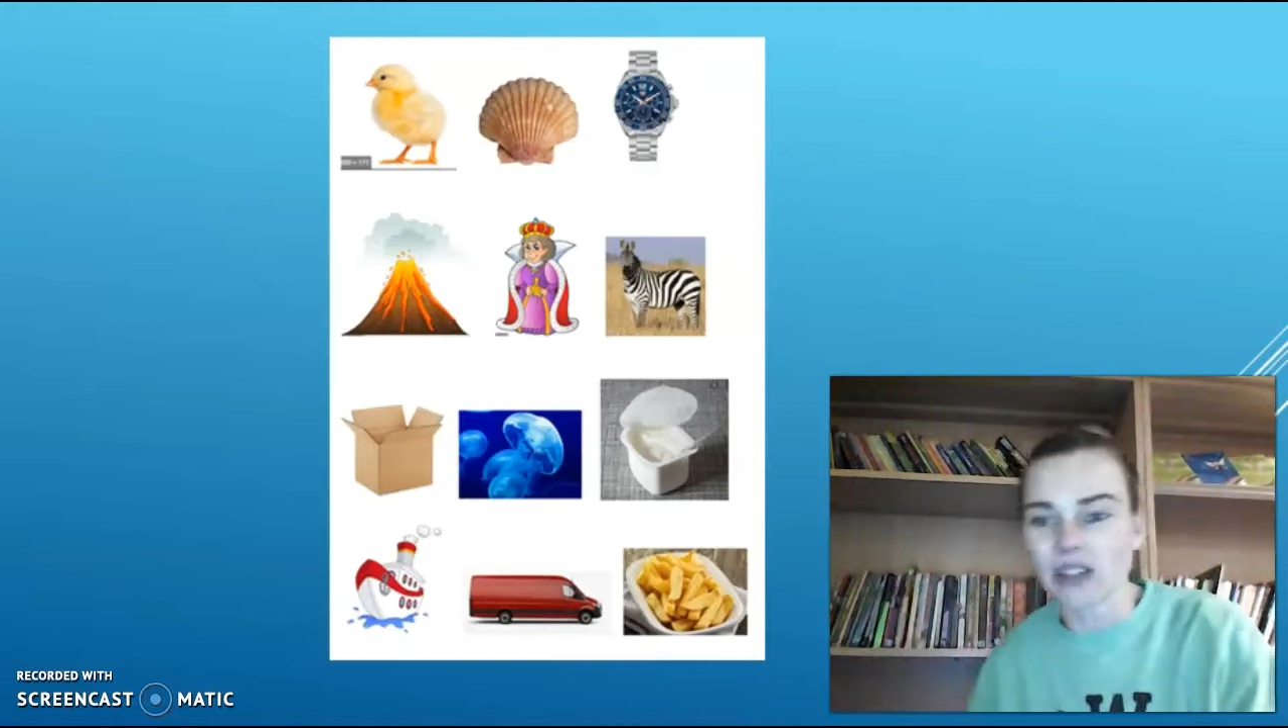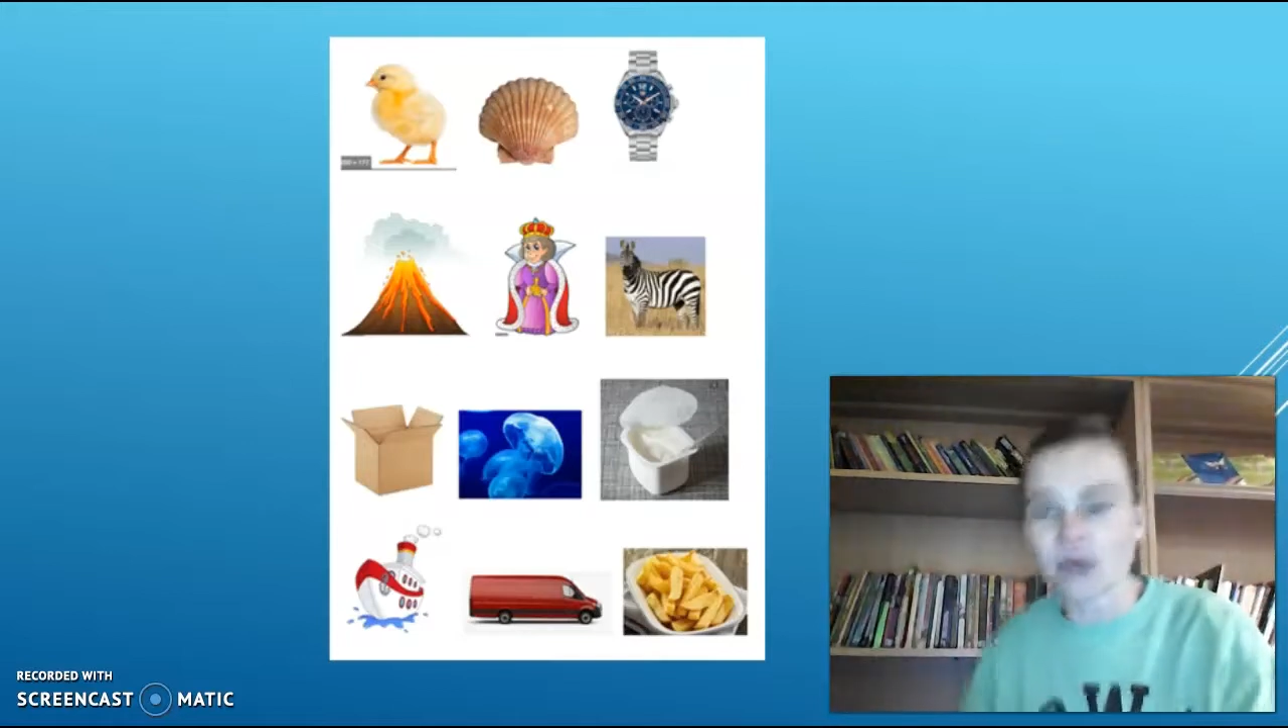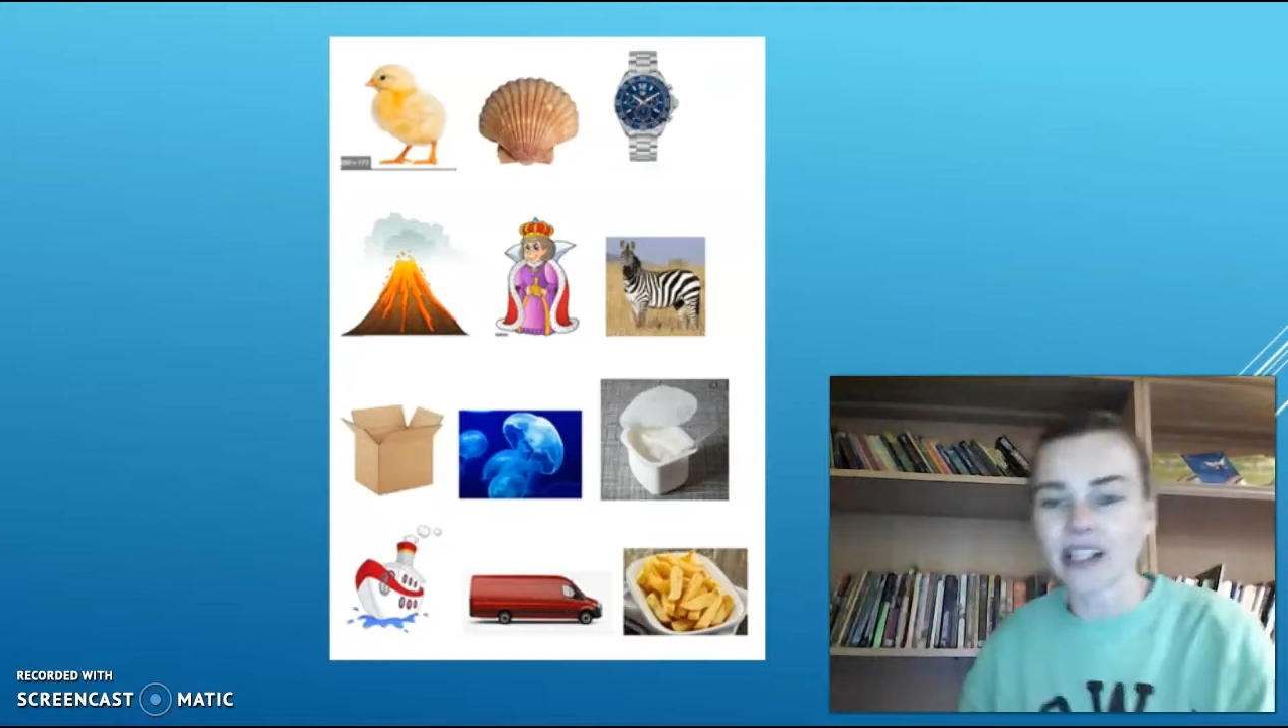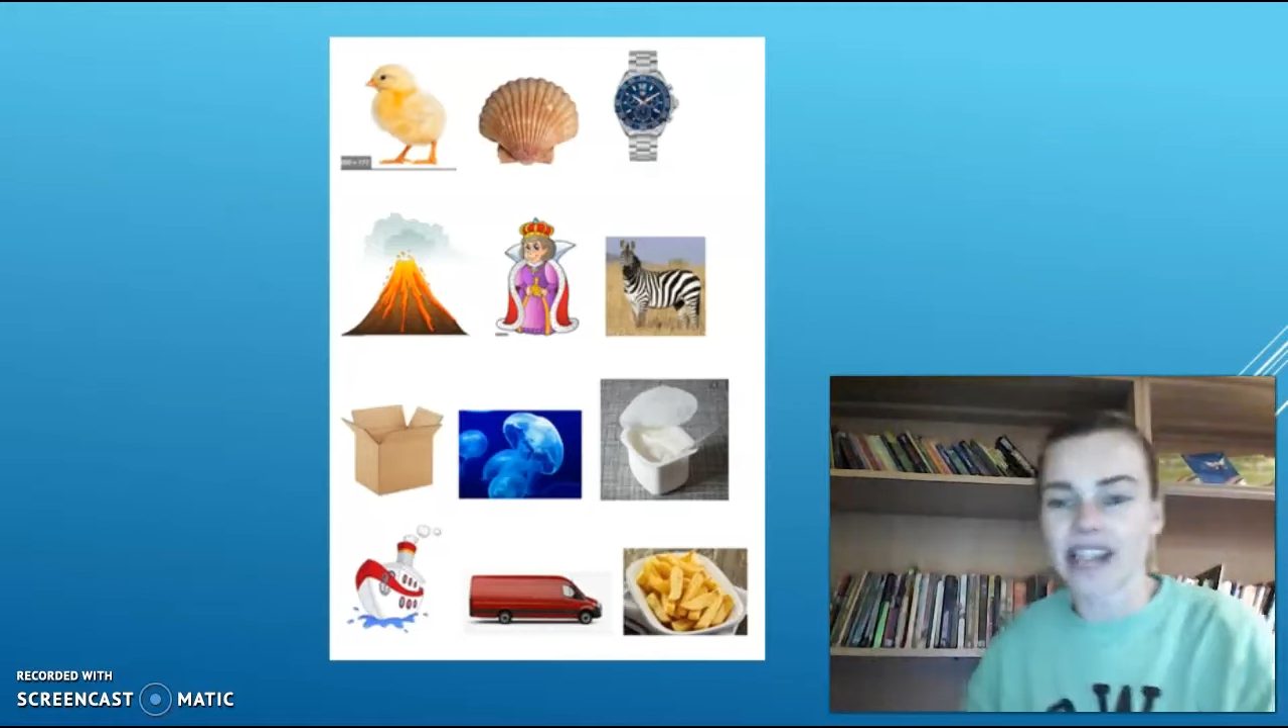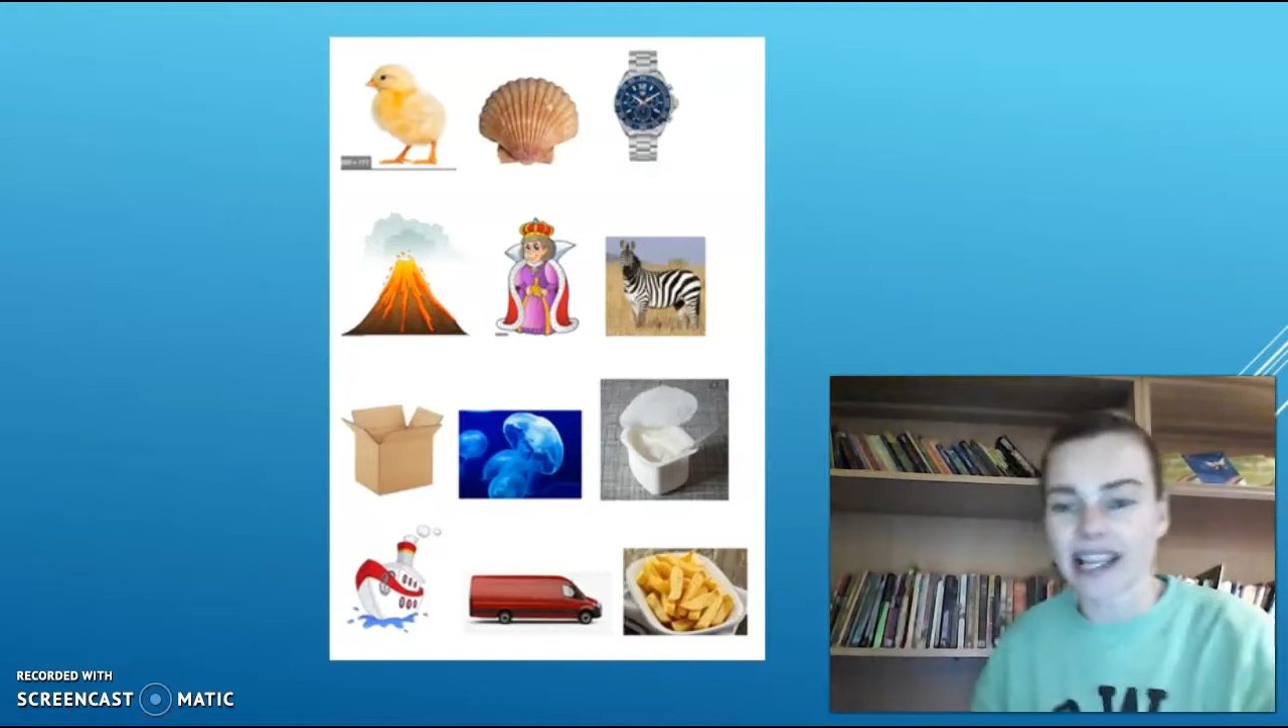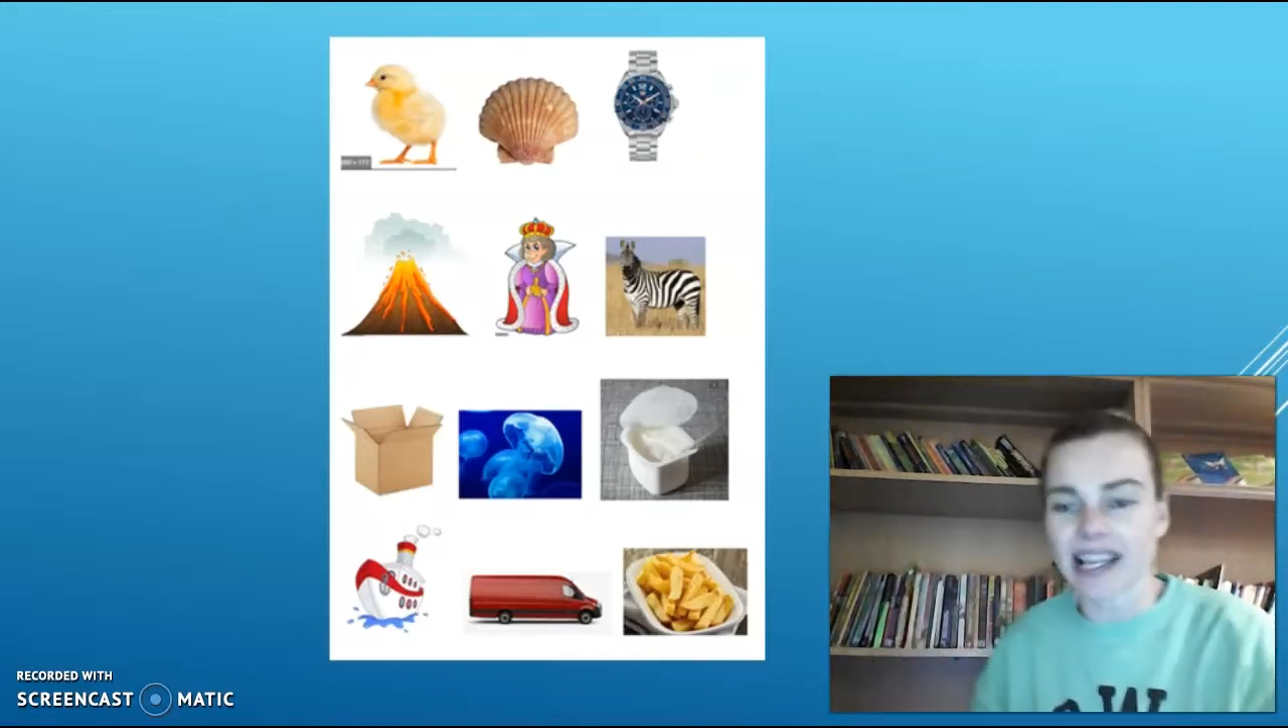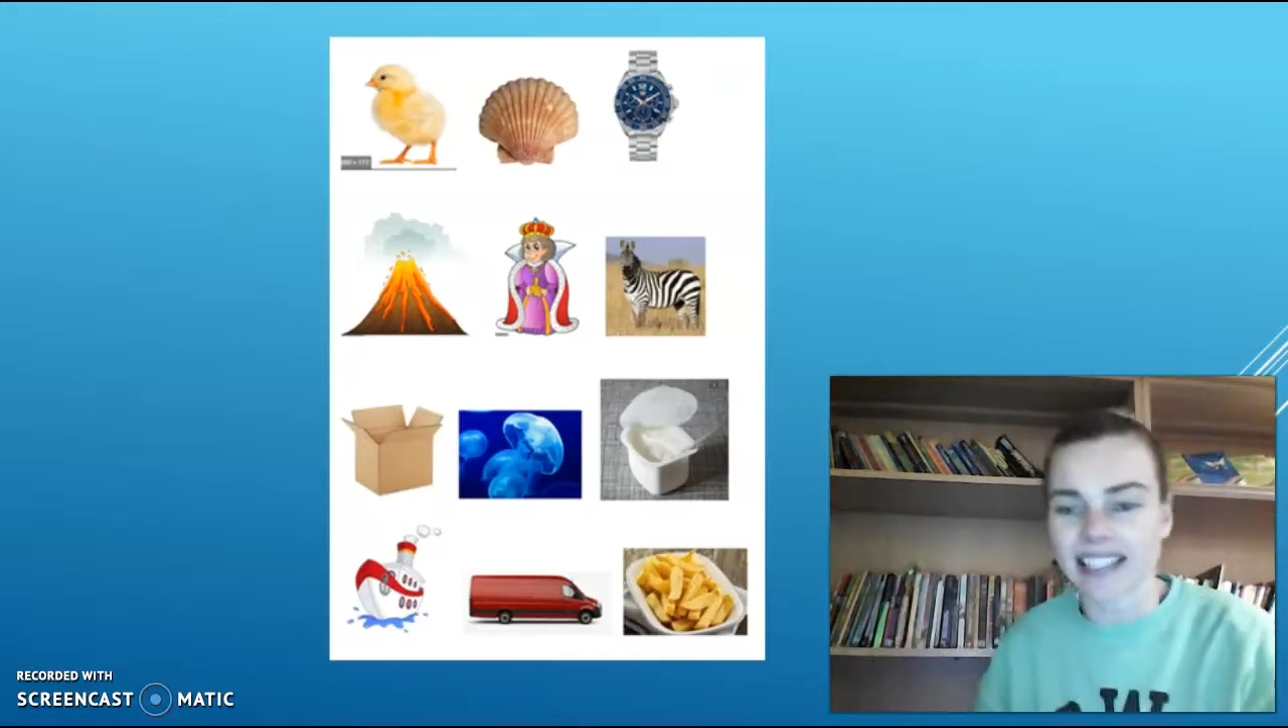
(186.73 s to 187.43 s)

our next